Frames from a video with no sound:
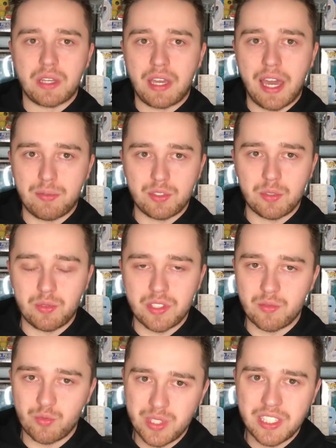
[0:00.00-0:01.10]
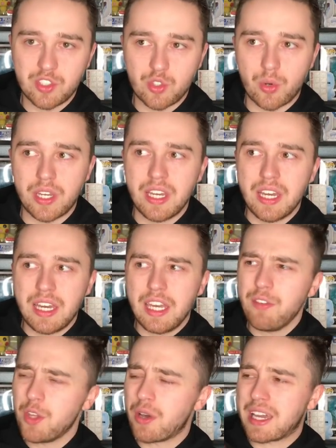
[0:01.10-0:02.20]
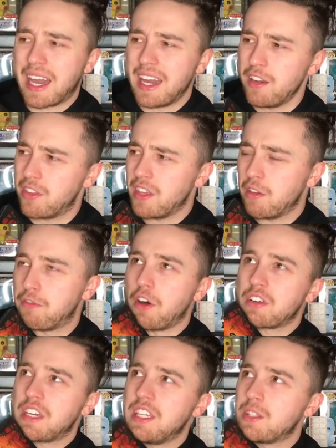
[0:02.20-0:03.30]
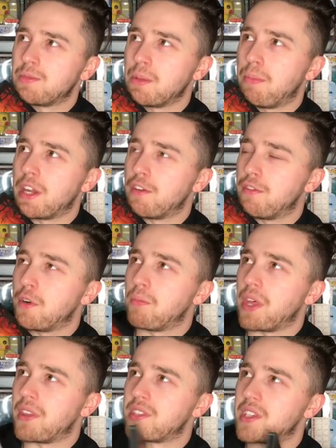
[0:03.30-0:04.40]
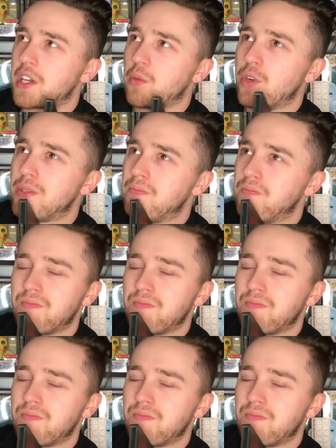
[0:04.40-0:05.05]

I absolutely really enjoy, even though I kind of think Fallen Kingdom's a better film than the second one.